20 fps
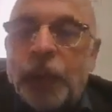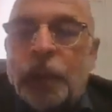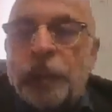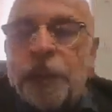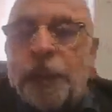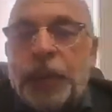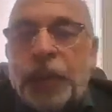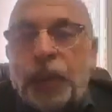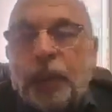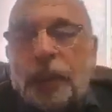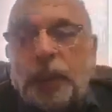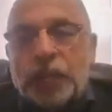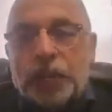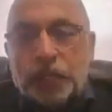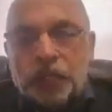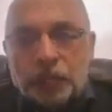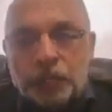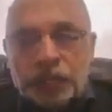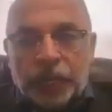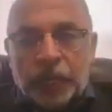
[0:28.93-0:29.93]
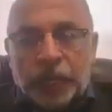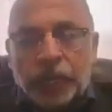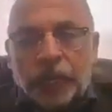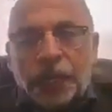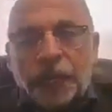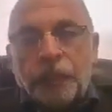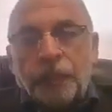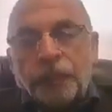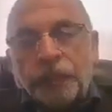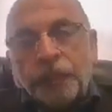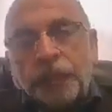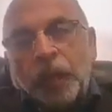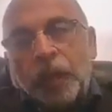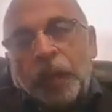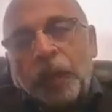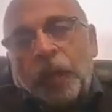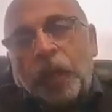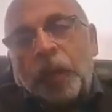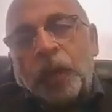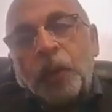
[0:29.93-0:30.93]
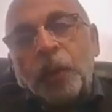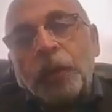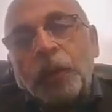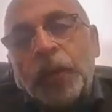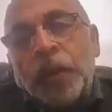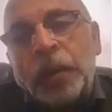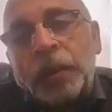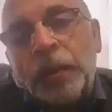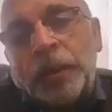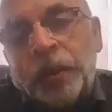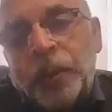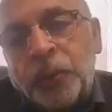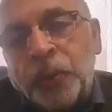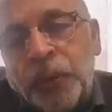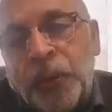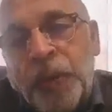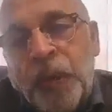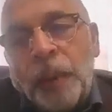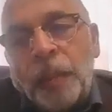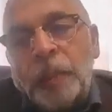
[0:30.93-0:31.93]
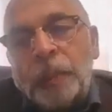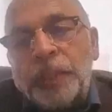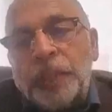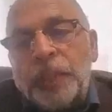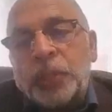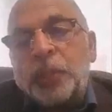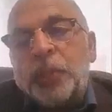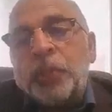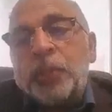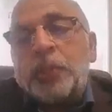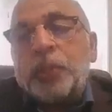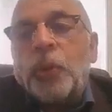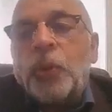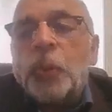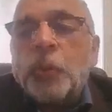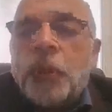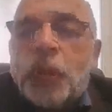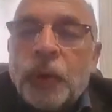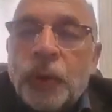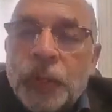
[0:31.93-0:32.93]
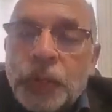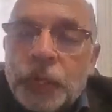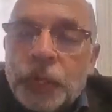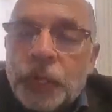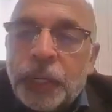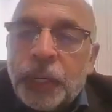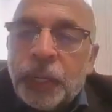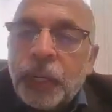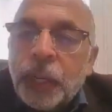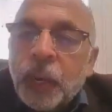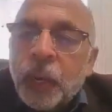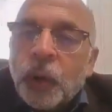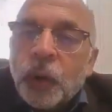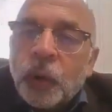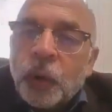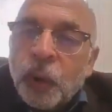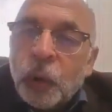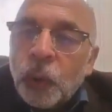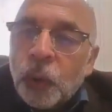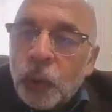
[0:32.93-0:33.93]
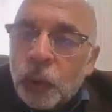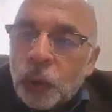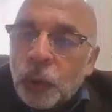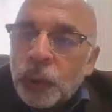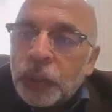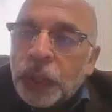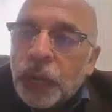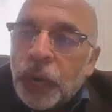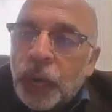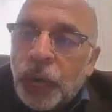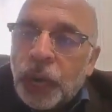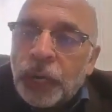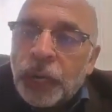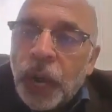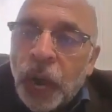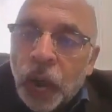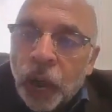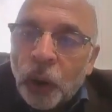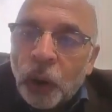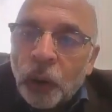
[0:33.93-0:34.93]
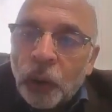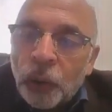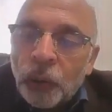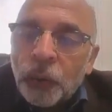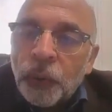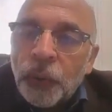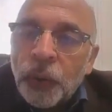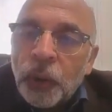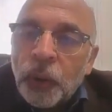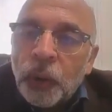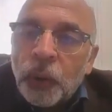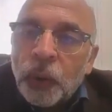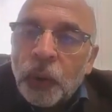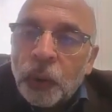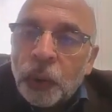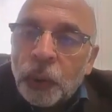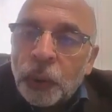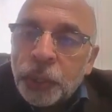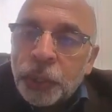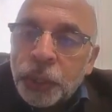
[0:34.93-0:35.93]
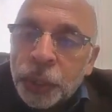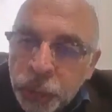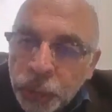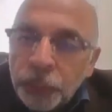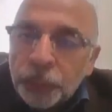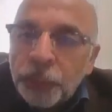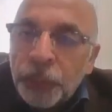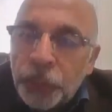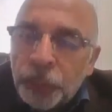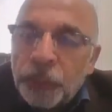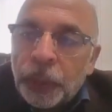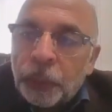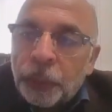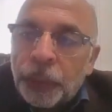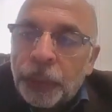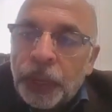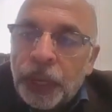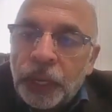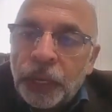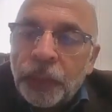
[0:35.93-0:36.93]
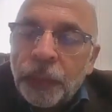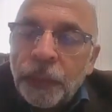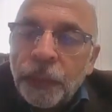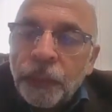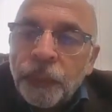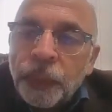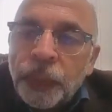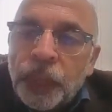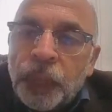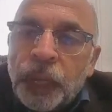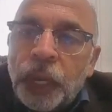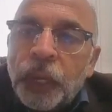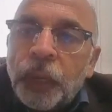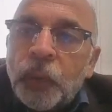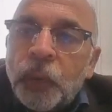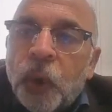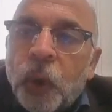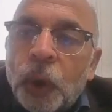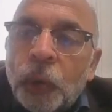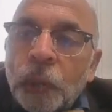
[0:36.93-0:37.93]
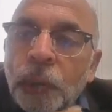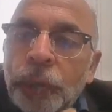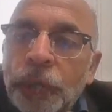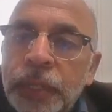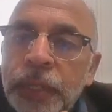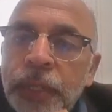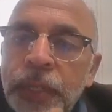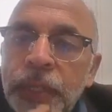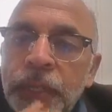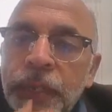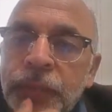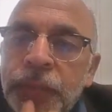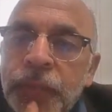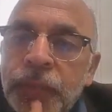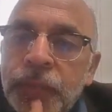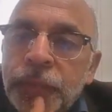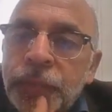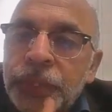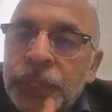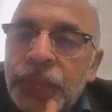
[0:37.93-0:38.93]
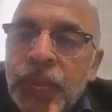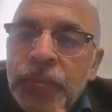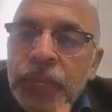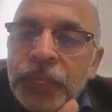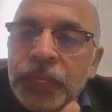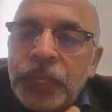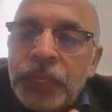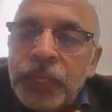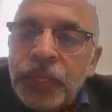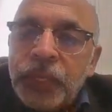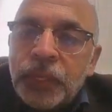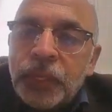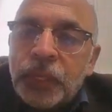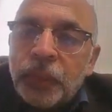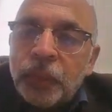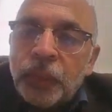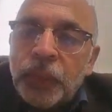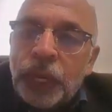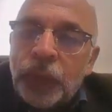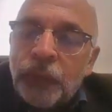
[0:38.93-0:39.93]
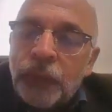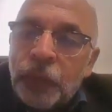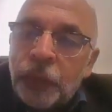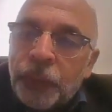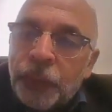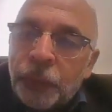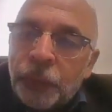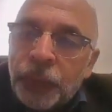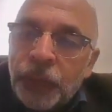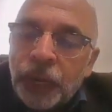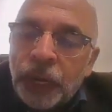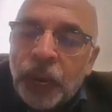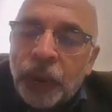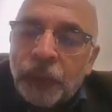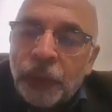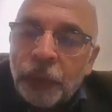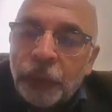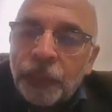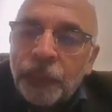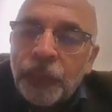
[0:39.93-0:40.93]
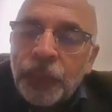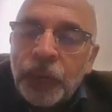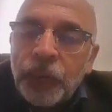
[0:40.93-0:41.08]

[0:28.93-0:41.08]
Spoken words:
breakfast we can look at, but today I'm just going to talk about oat and how oat should be prepared. In normal circumstances, the way we prepare our